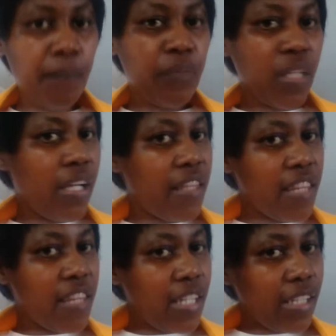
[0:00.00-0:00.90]
And then I
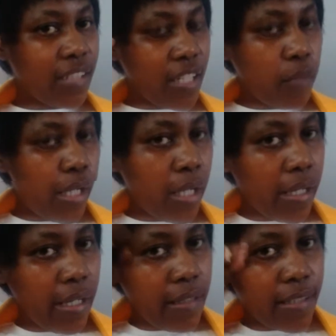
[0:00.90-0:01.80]
take my hands
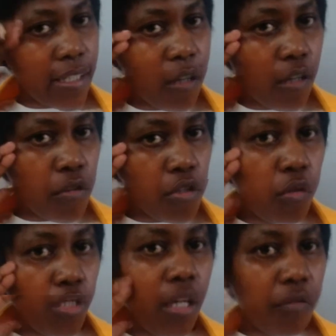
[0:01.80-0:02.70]
and I go through
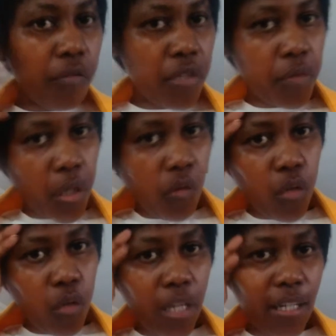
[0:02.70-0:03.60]
every row and
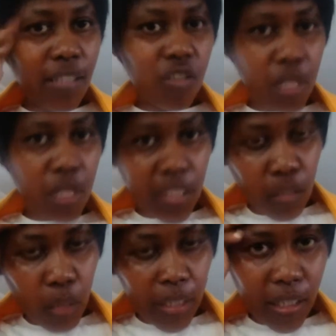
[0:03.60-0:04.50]
I straighten my
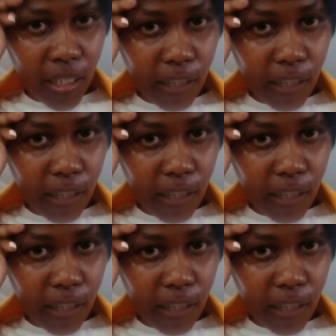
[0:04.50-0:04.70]
hair.